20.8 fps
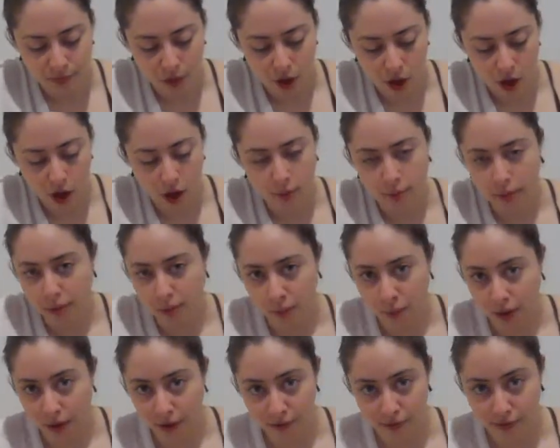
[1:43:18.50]
all but
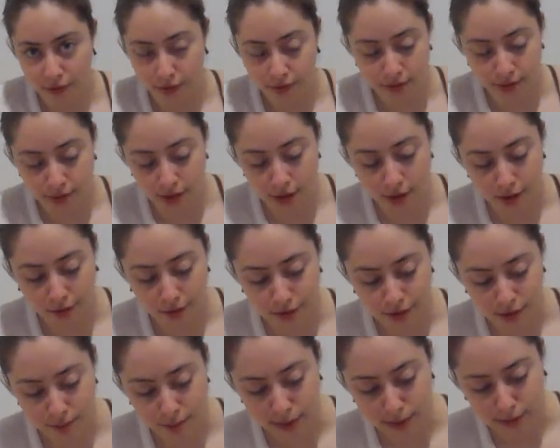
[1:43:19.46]
one of those songs
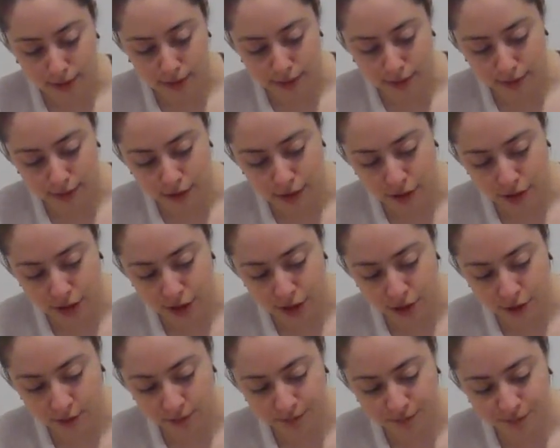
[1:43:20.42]
on my list.
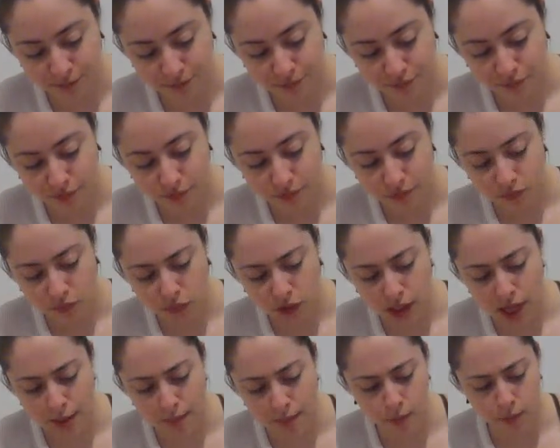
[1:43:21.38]
So,
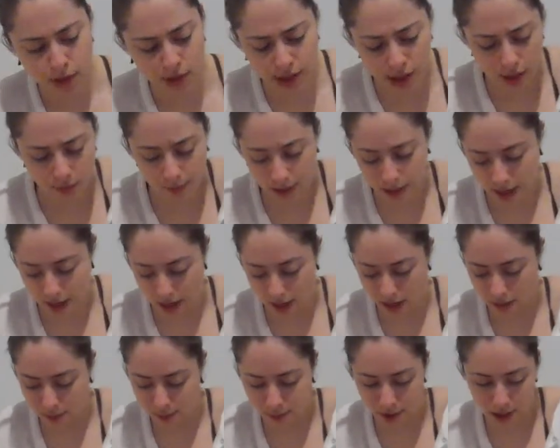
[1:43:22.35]
I mean, we'll see how many I
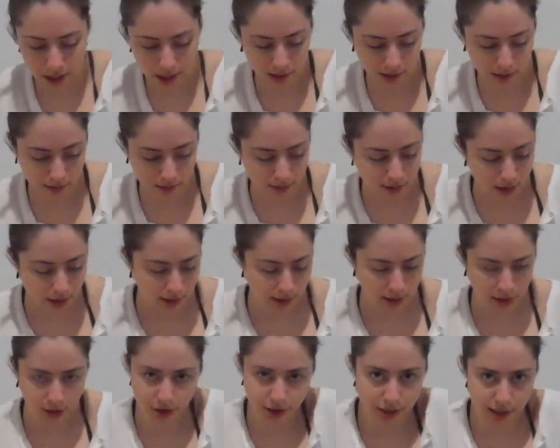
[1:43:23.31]
end up buying.
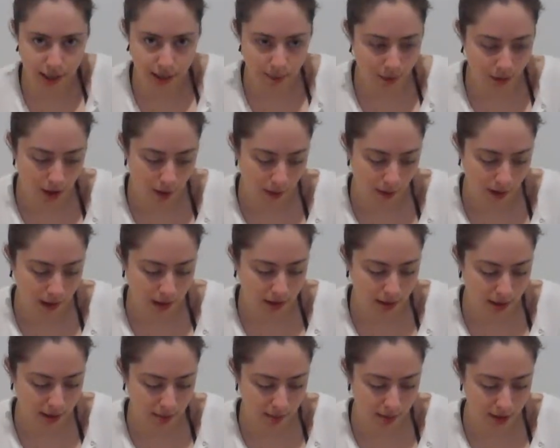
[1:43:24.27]
Like, just because I put it on my list
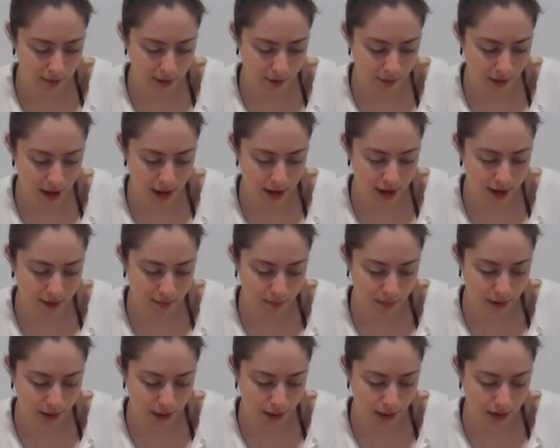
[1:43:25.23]
doesn't mean I'm going to buy it,
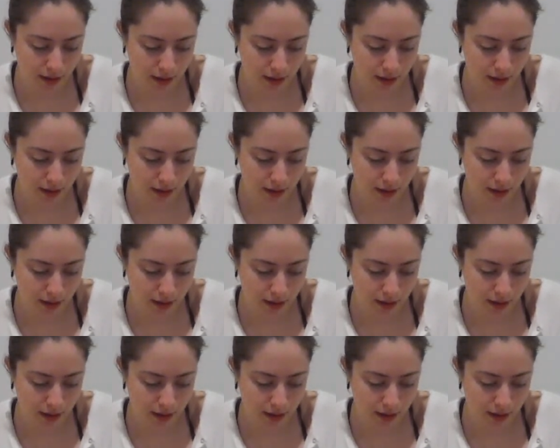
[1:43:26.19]
but